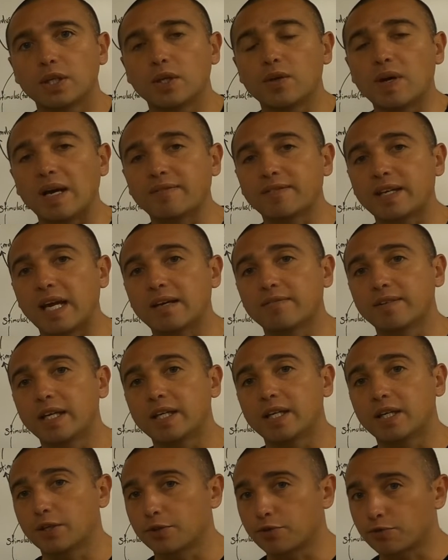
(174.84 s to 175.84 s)
You have to have a
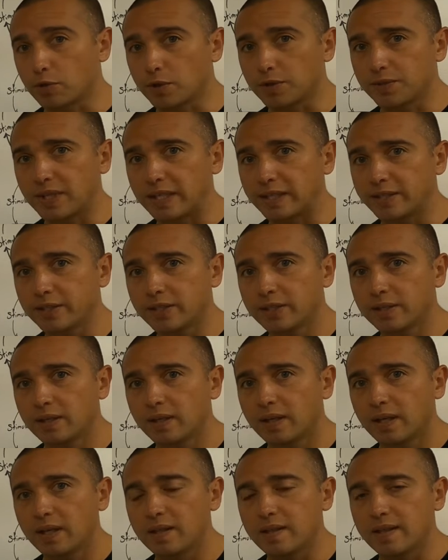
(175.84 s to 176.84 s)
control center
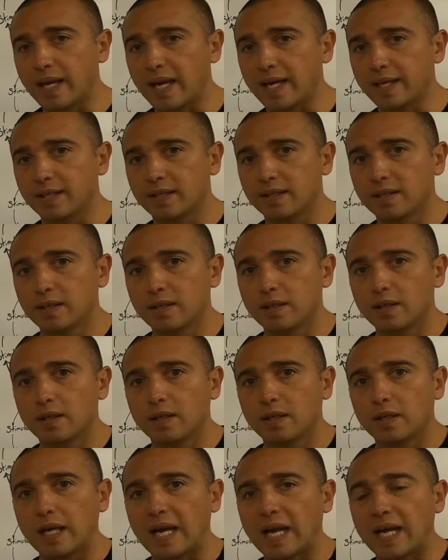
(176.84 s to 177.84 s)
that
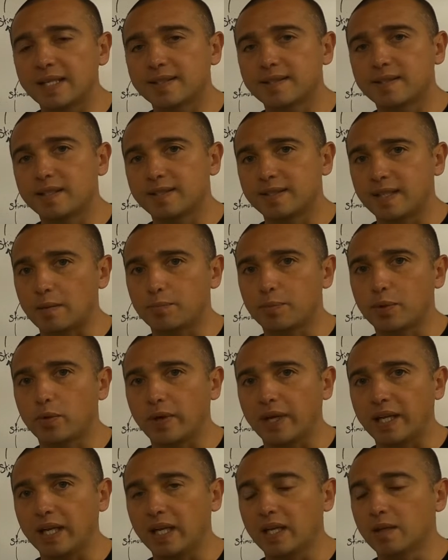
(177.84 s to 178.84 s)
has the set
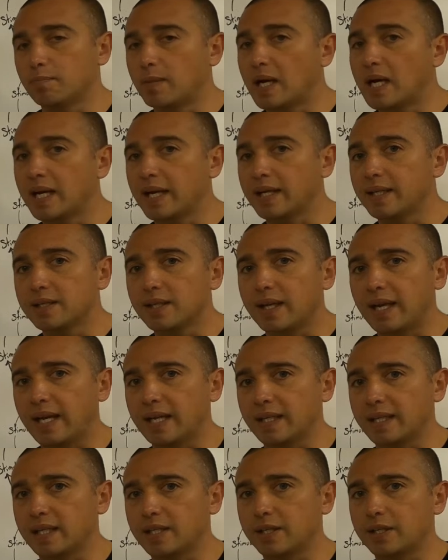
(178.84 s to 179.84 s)
point in mind
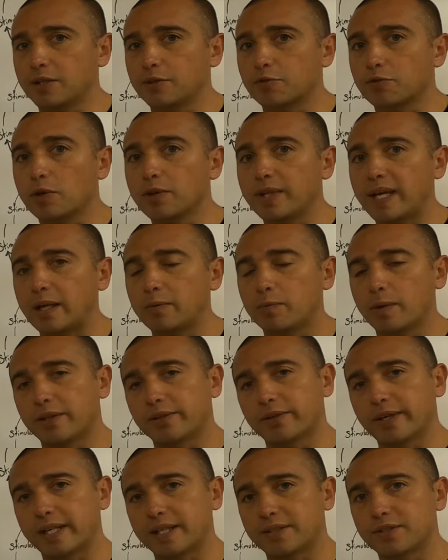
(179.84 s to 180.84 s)
and can control that,
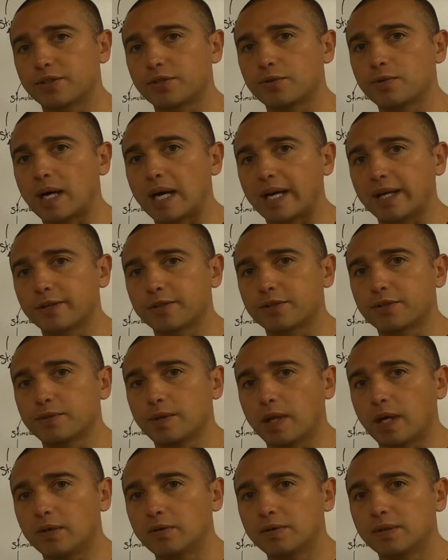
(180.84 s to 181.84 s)
whether it gets too high or too
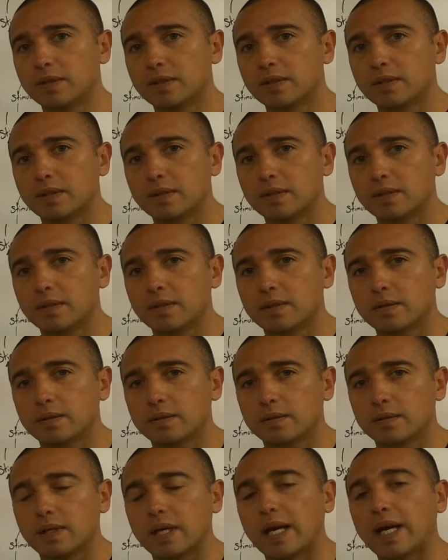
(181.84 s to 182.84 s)
low.
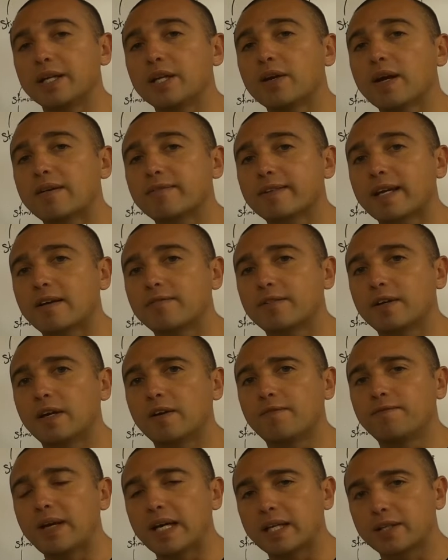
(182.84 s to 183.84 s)
And you have to have
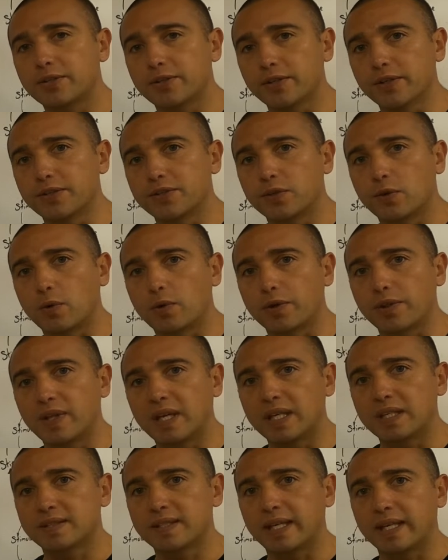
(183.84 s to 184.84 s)
effectors, or
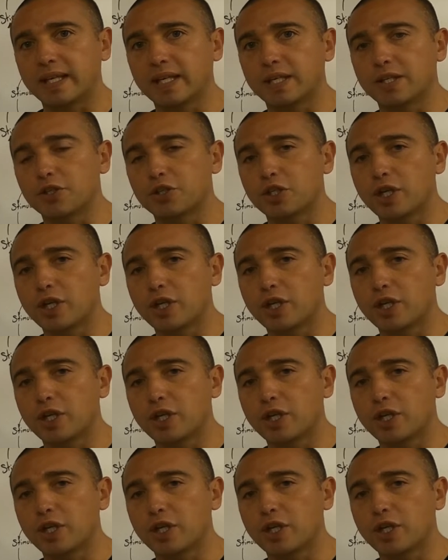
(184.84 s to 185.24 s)
things that can